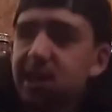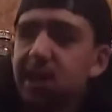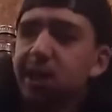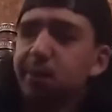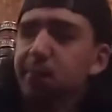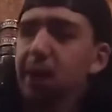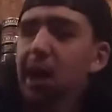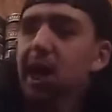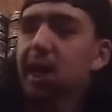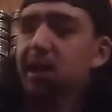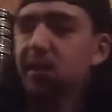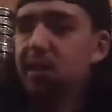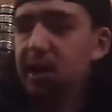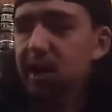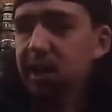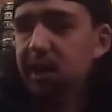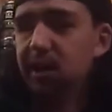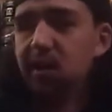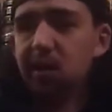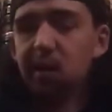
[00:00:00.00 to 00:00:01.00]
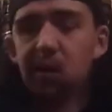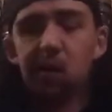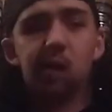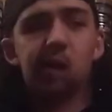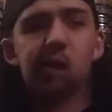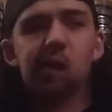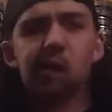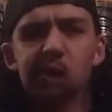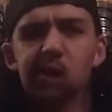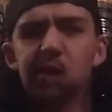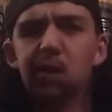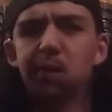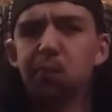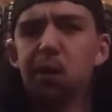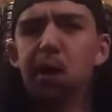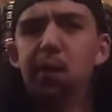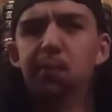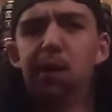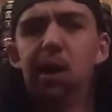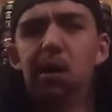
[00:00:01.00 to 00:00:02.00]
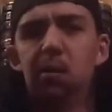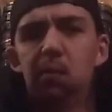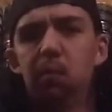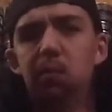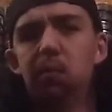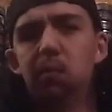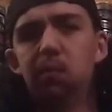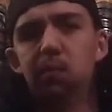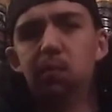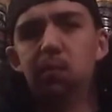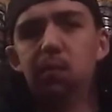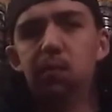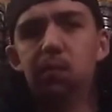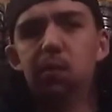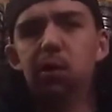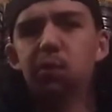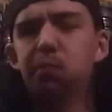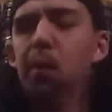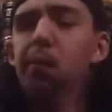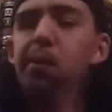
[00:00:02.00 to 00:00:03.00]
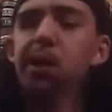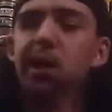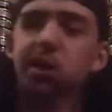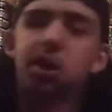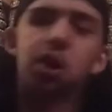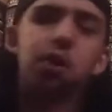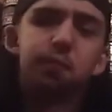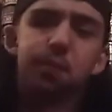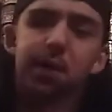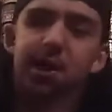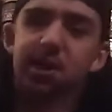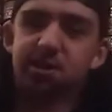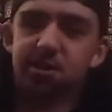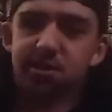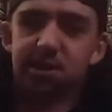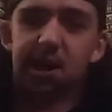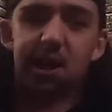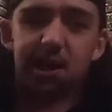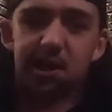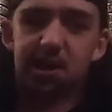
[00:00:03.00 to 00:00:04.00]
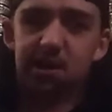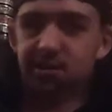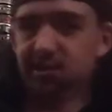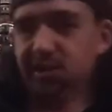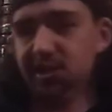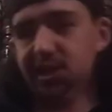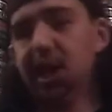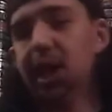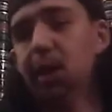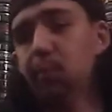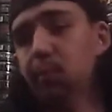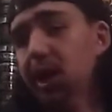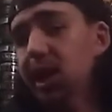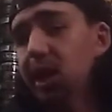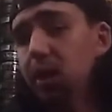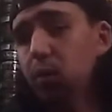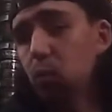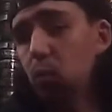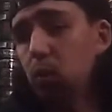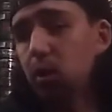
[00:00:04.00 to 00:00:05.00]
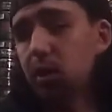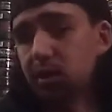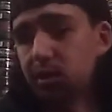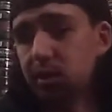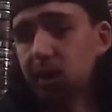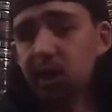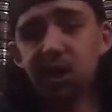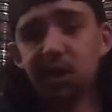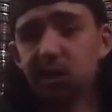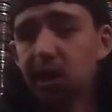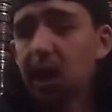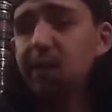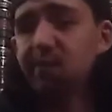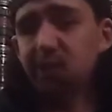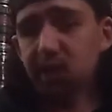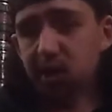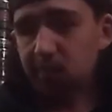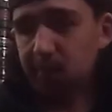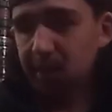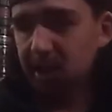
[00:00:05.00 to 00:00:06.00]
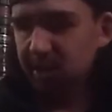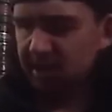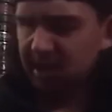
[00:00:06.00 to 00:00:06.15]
the teabag thing. There were probably about 2 pinches taken out of this can, but he didn't want it, so he just gave it to me. I was